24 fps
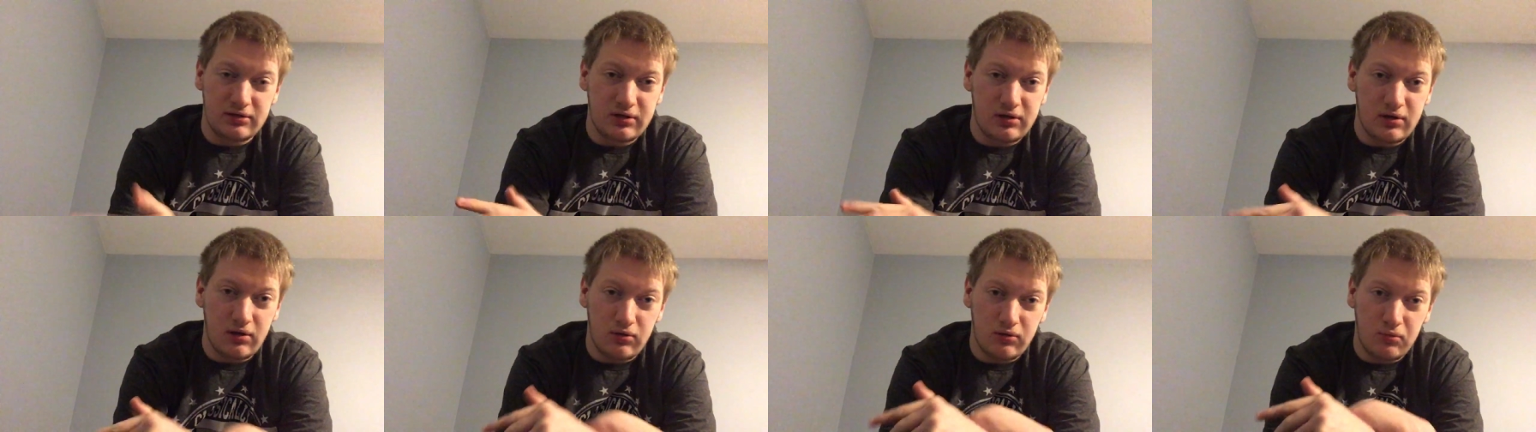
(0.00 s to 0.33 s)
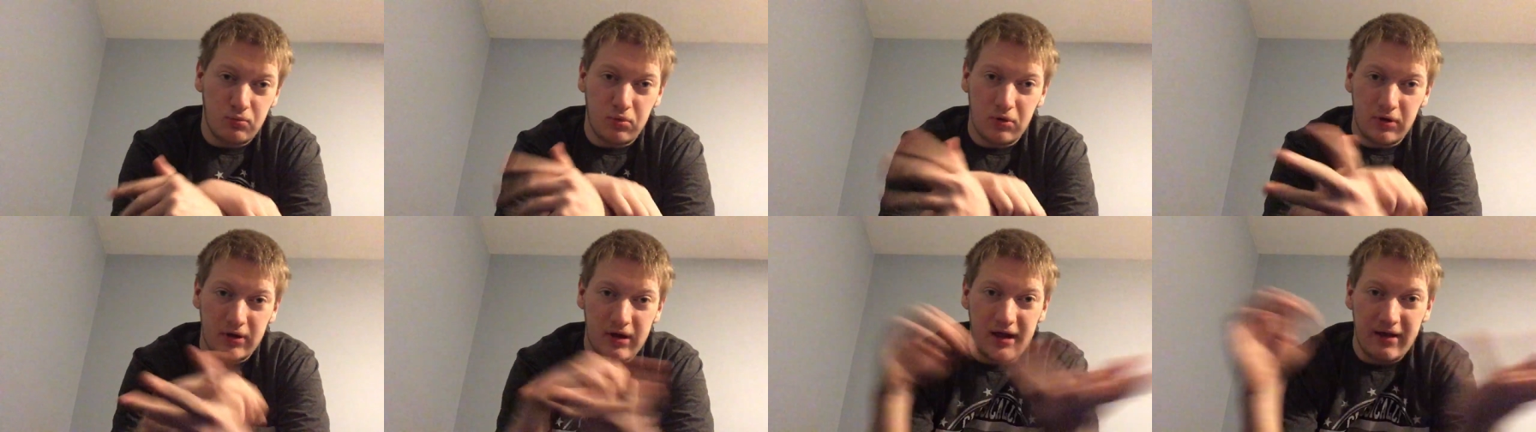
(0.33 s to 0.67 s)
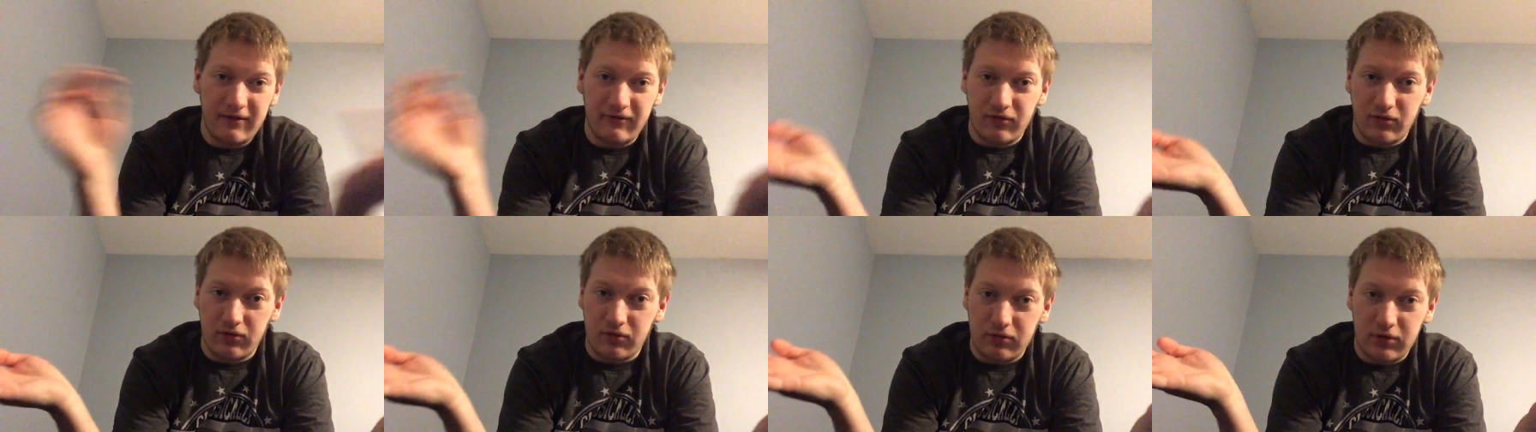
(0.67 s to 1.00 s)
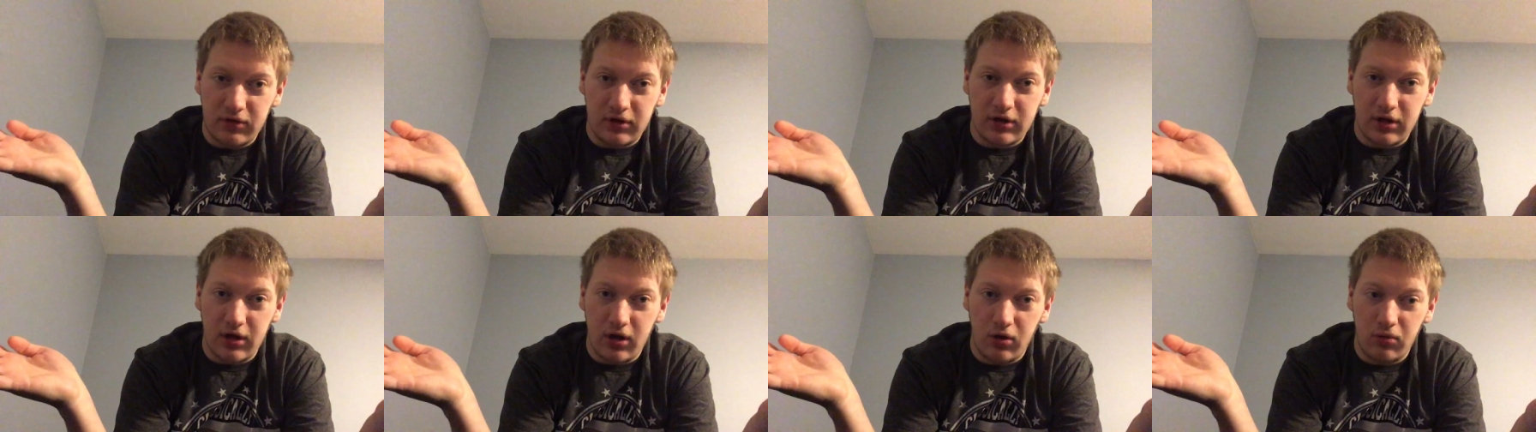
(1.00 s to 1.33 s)
you know, whatever,
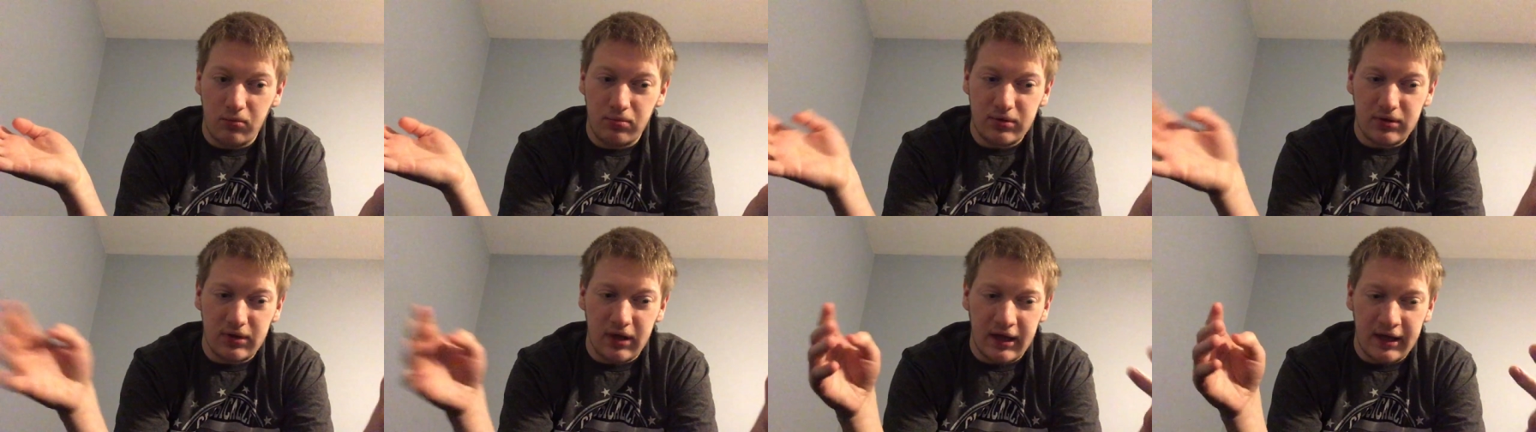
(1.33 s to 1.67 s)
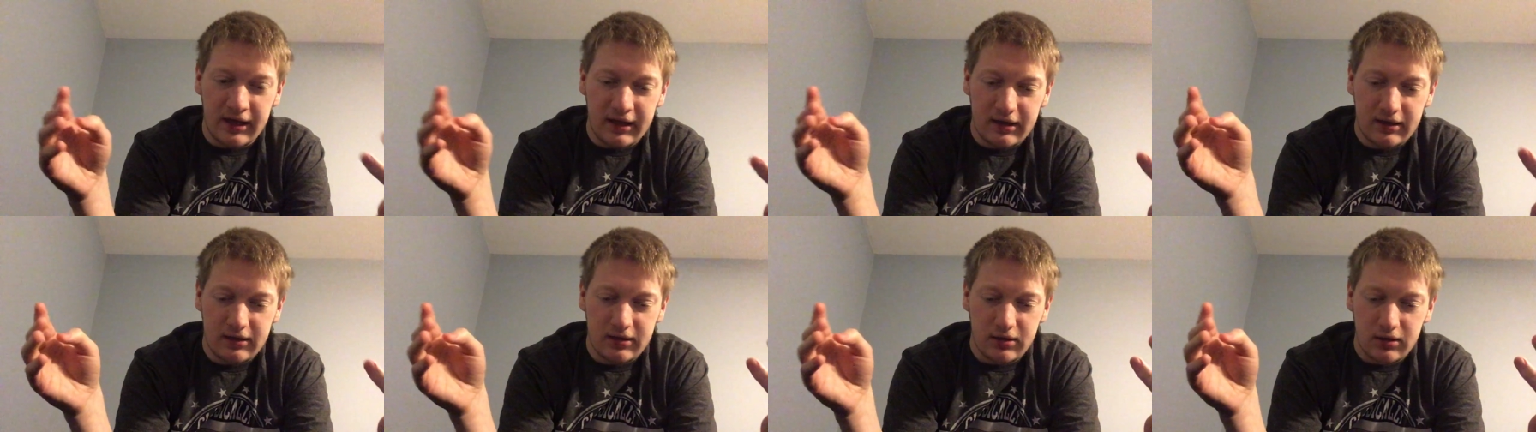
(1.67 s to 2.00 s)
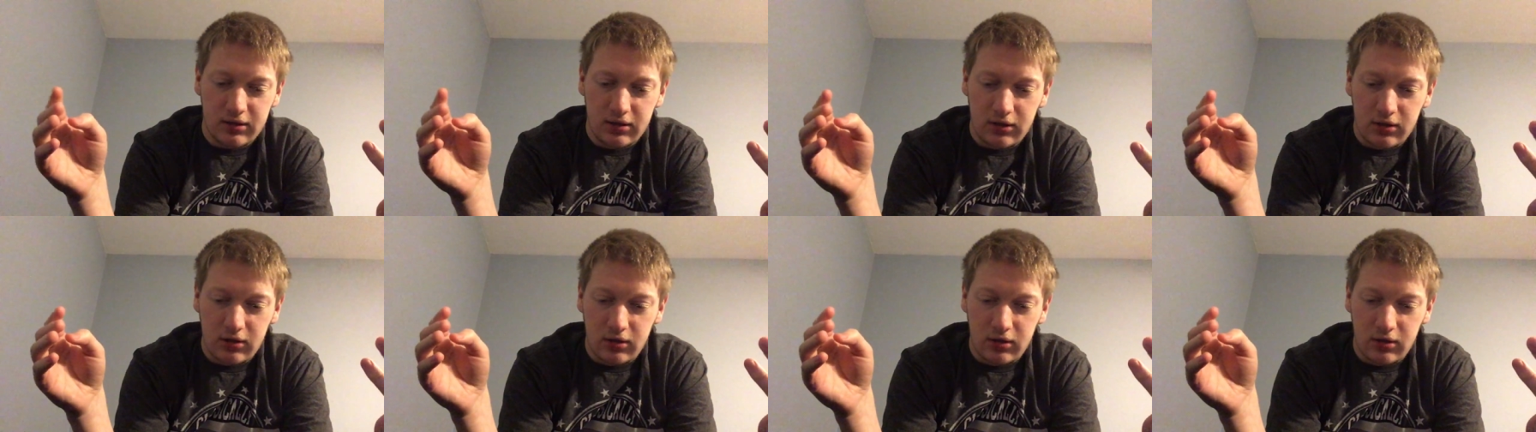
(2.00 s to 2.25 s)
you know, but, like,